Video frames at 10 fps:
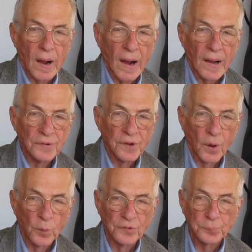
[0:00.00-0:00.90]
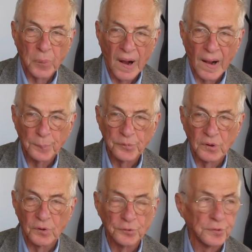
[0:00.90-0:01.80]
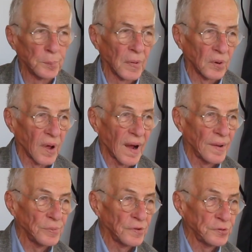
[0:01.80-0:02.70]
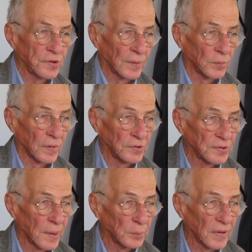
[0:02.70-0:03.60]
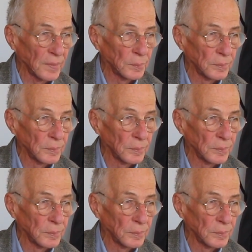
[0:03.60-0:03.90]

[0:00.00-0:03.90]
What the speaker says: I know it's popular to malign the General Assembly.